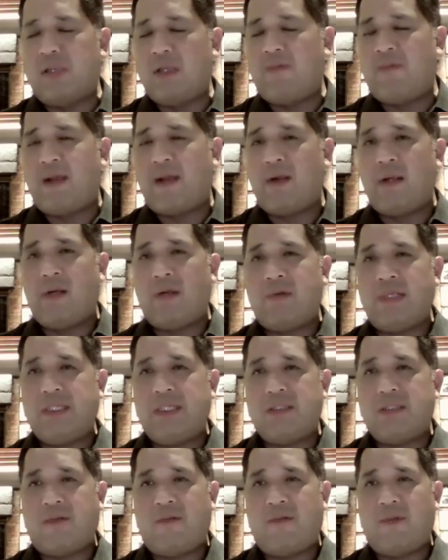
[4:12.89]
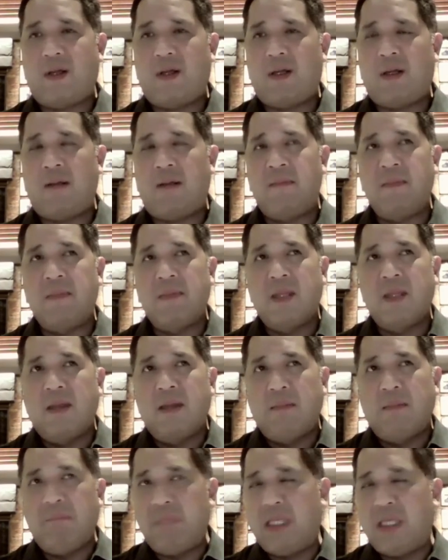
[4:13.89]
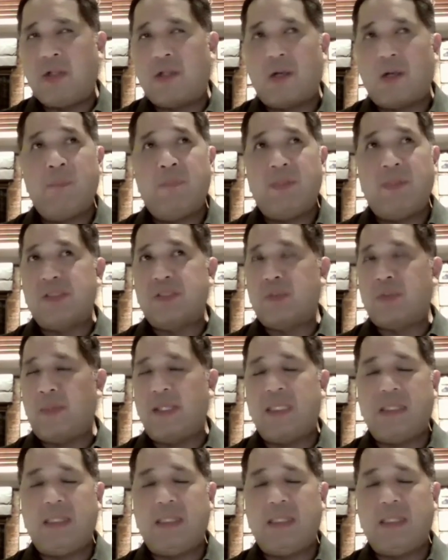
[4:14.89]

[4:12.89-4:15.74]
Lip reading: fare increase of meter plus 20